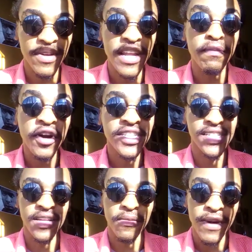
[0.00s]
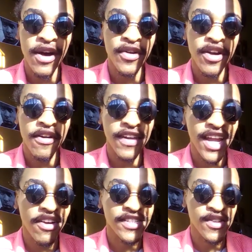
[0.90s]
in purchasing power of a
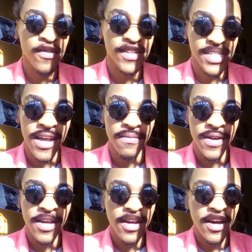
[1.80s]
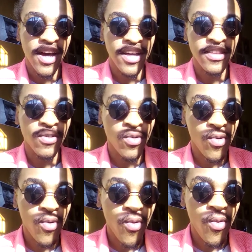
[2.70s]
currency over time. The
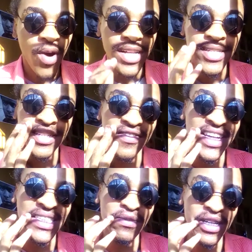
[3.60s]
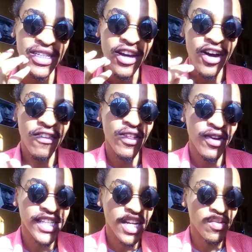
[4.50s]
quantitative estimate of the
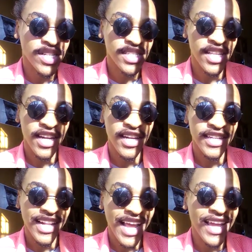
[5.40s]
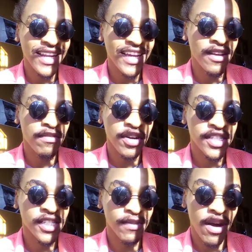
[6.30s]
rate at which the decline in
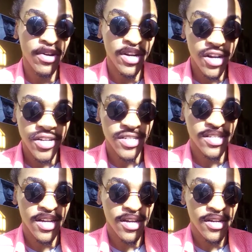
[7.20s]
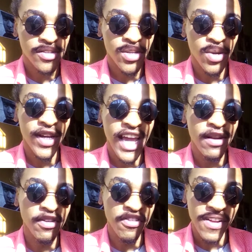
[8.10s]
purchase power occurs. So it can
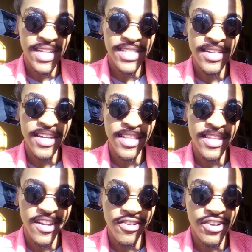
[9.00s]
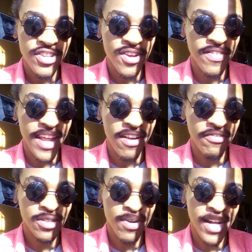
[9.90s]
be reflected in the increase of an
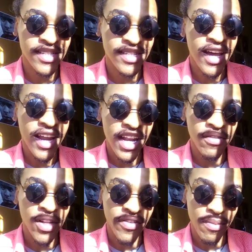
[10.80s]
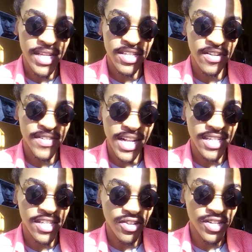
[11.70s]
average price level of a basket of
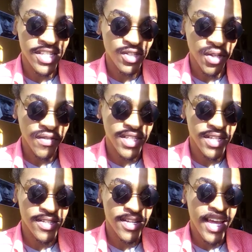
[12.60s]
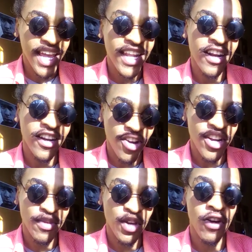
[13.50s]
selected goods and services in an
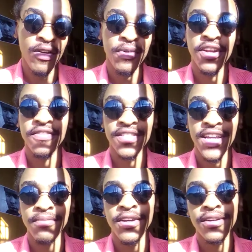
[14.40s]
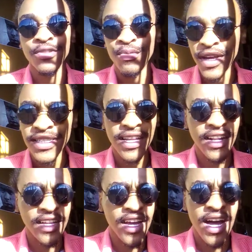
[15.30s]
economy over a period of time. So
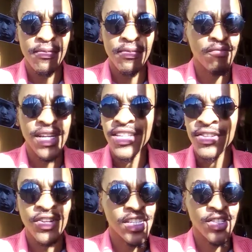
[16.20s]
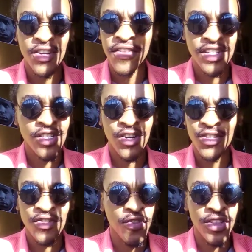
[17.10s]
basically, if basic goods and services
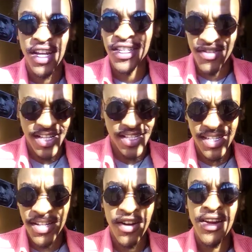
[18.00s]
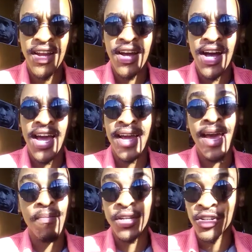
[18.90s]
cost you 4,000 rands this year and
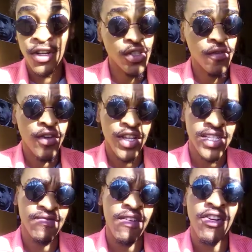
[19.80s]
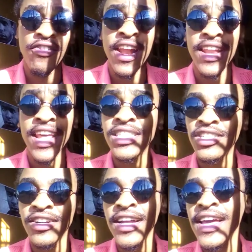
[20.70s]
happen to cost you 4,500 rand next
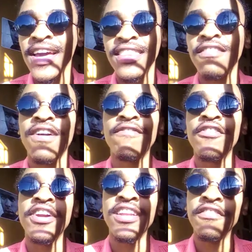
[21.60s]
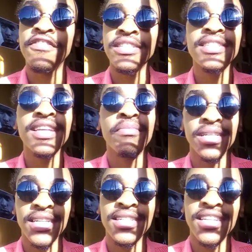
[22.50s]
year, that 500 rand difference in
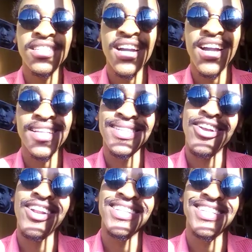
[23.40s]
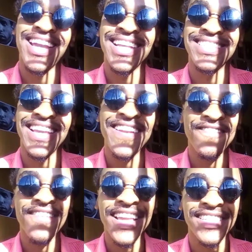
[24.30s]
percentage is calculated as
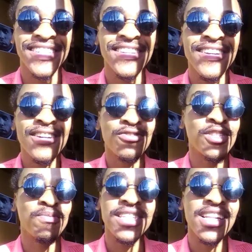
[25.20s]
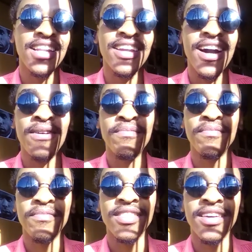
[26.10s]
inflation. So it's basically
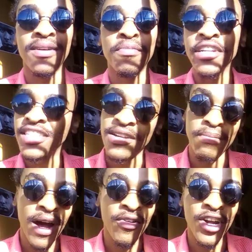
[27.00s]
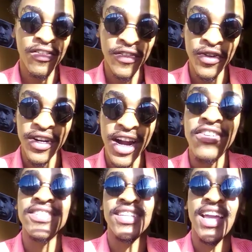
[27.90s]
the purchasing power of your
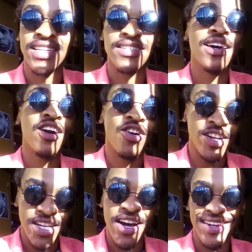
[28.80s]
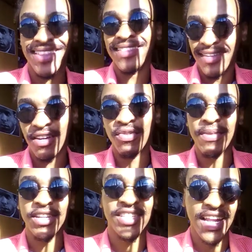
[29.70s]
currency has gone down, and we
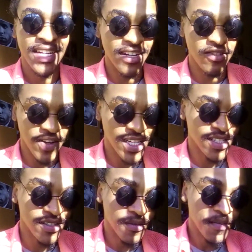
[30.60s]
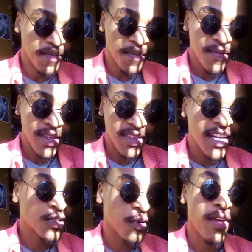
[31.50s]
measure that in inflation. The
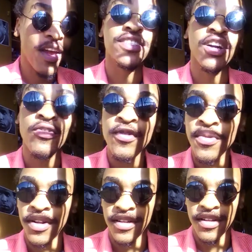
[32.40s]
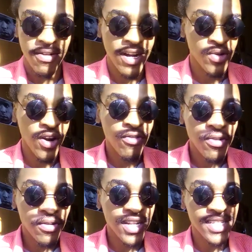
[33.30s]
next word we have is accrual, right? So
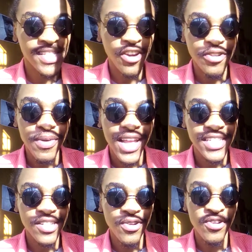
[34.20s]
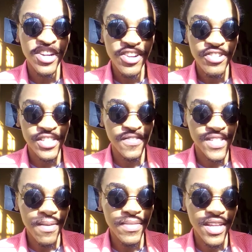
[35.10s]
accrual is the accumulation or increase of
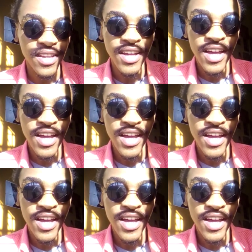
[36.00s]
something